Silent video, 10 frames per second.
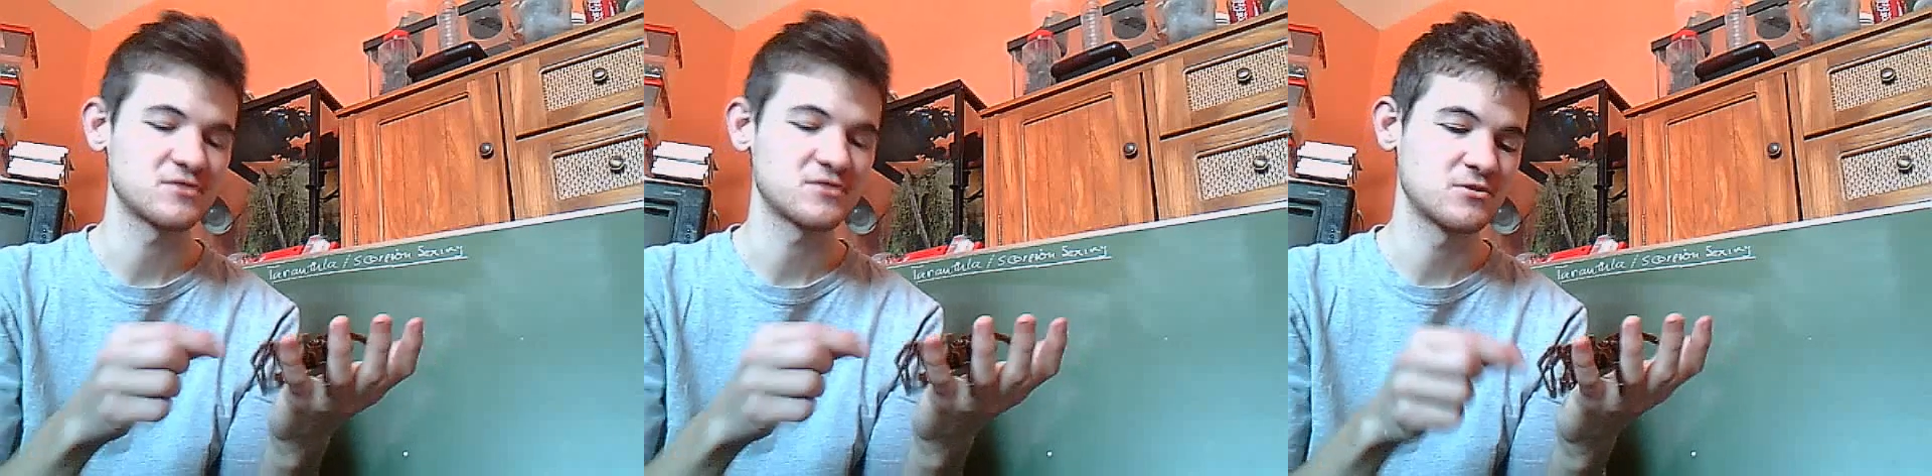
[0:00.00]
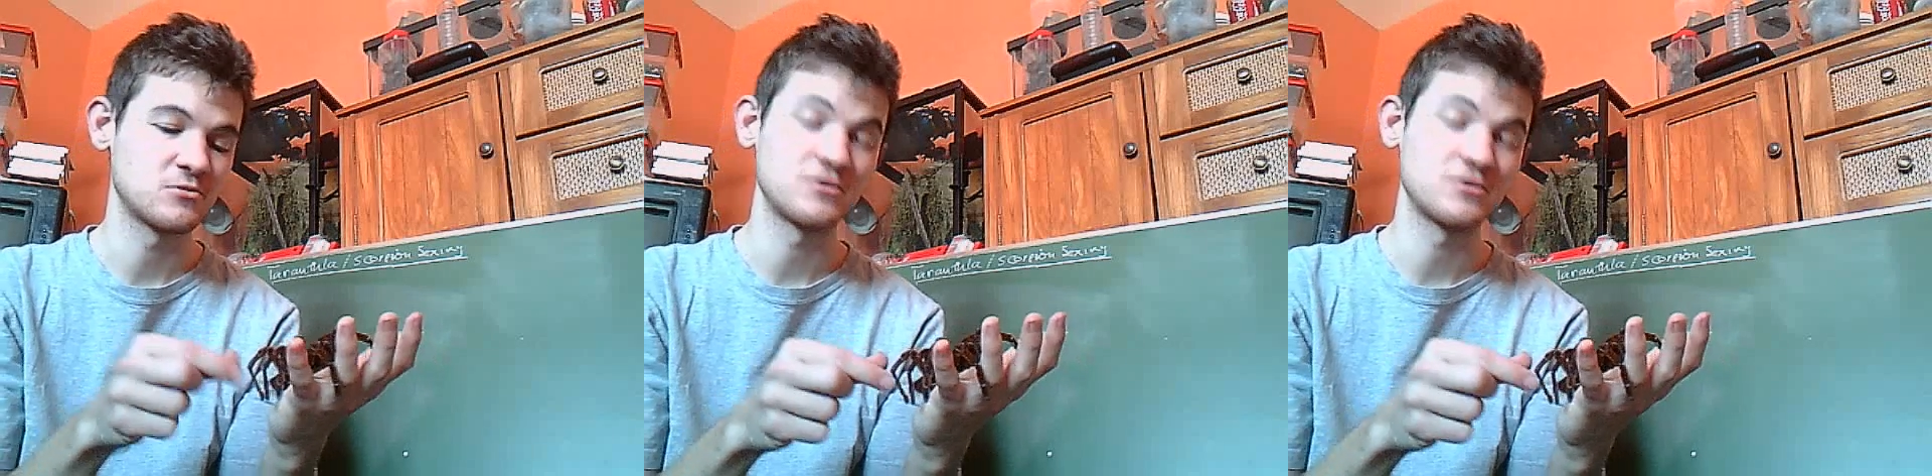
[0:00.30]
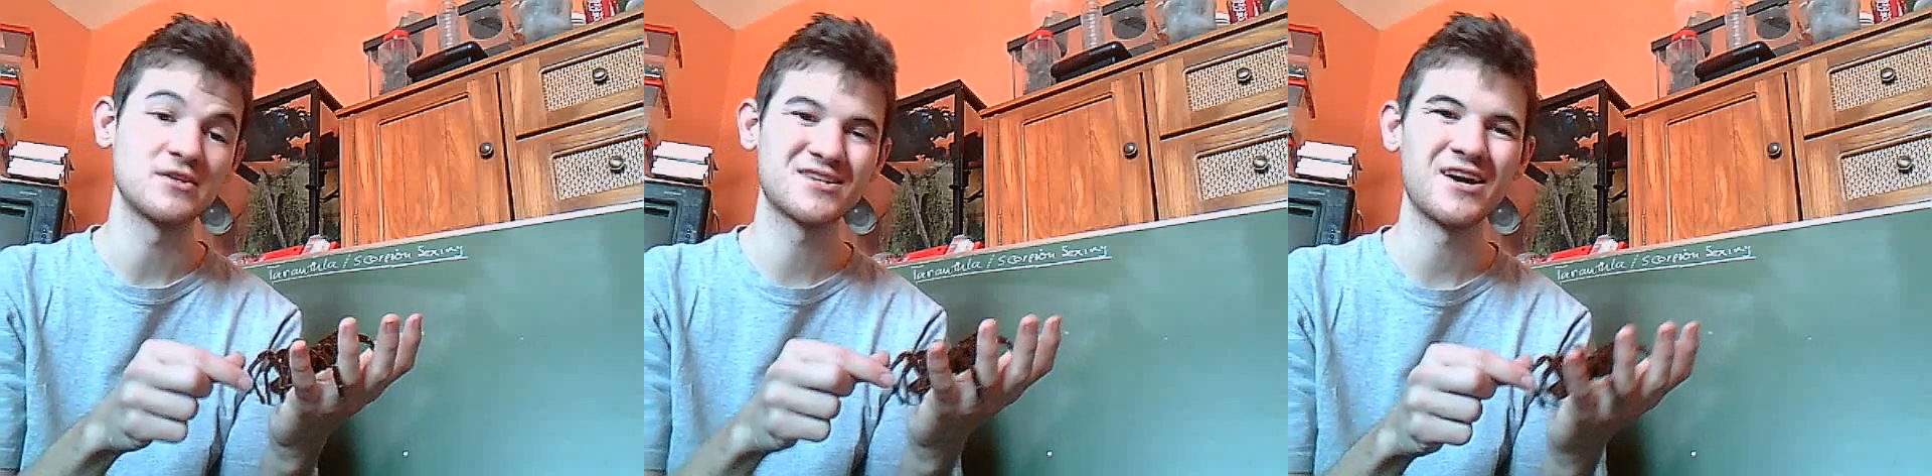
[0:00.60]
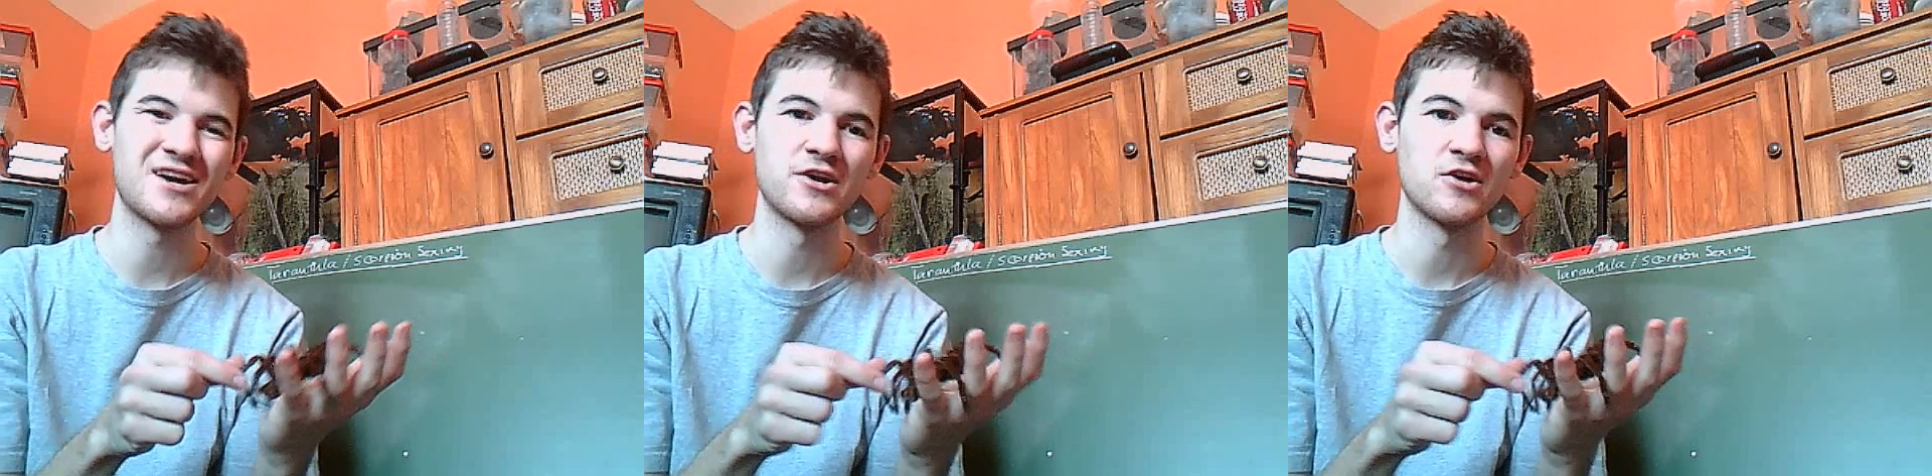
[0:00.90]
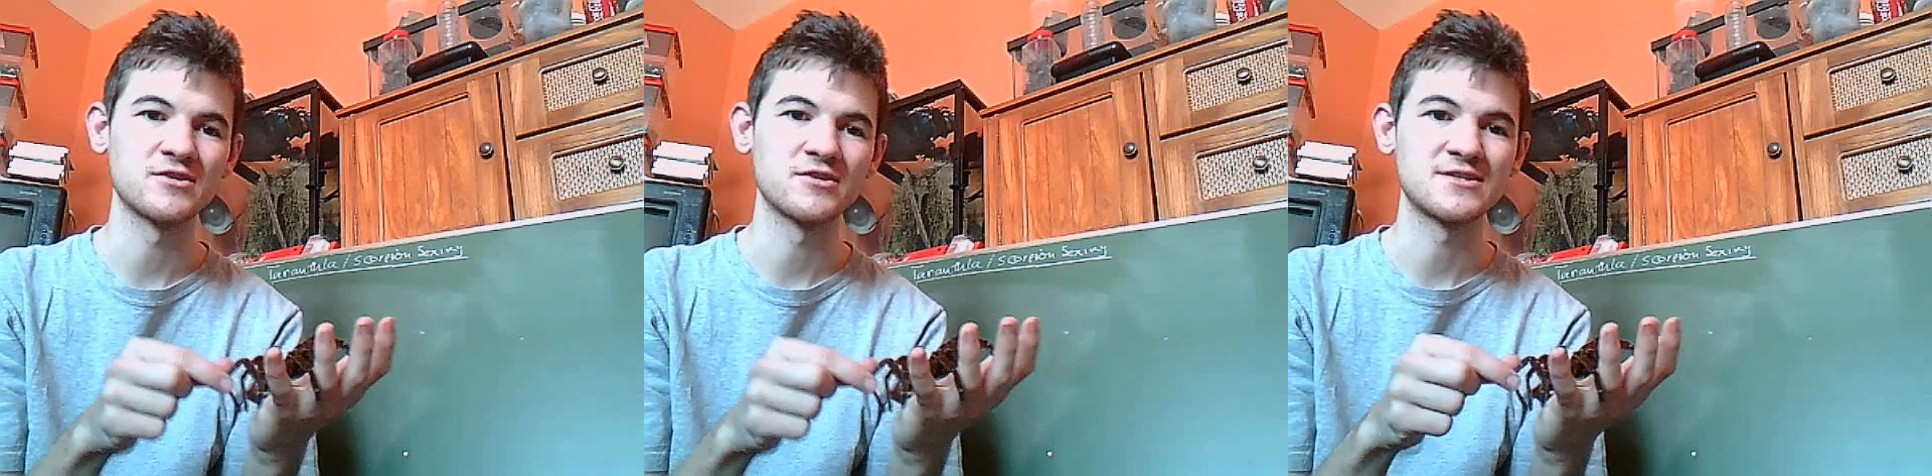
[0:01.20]
so it's kind of
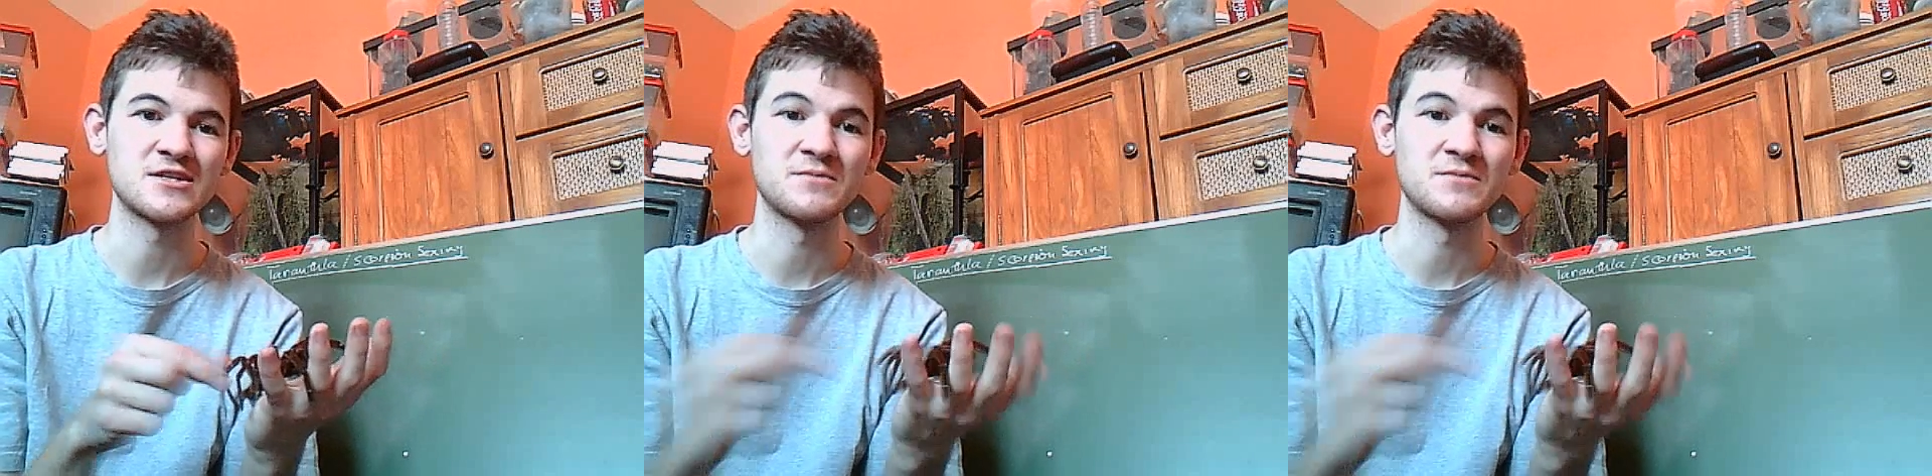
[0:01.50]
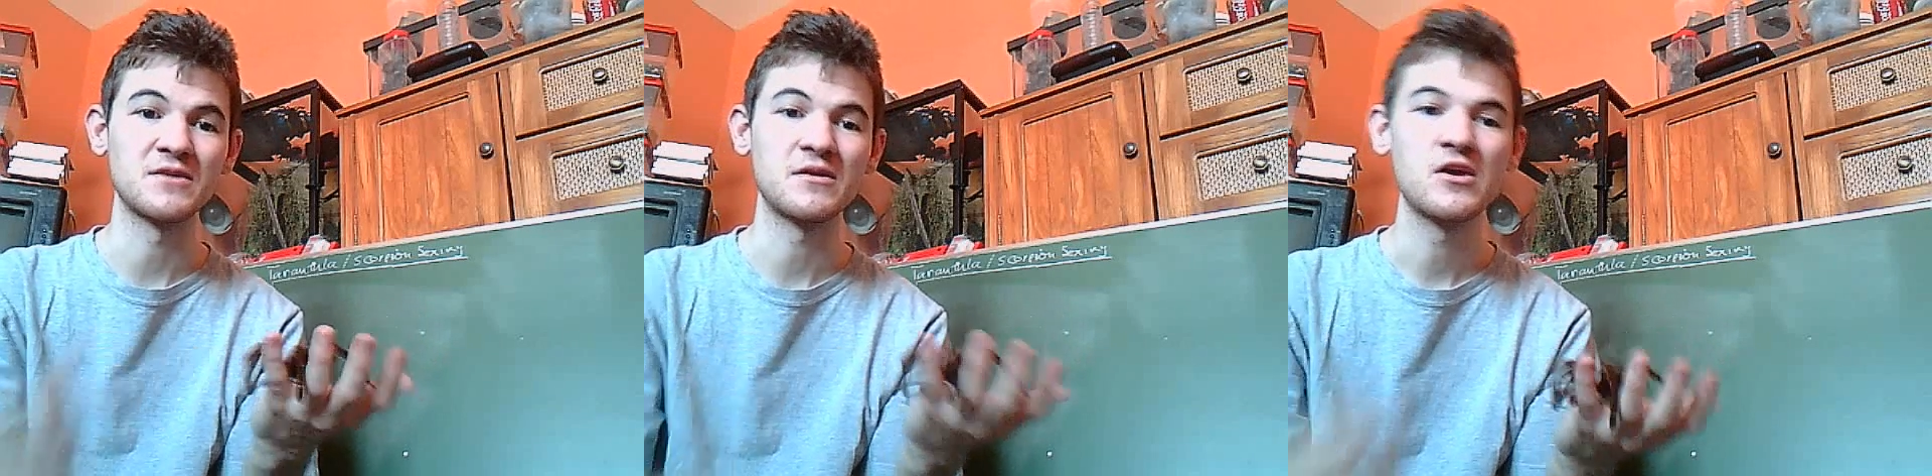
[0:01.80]
hard to sex. But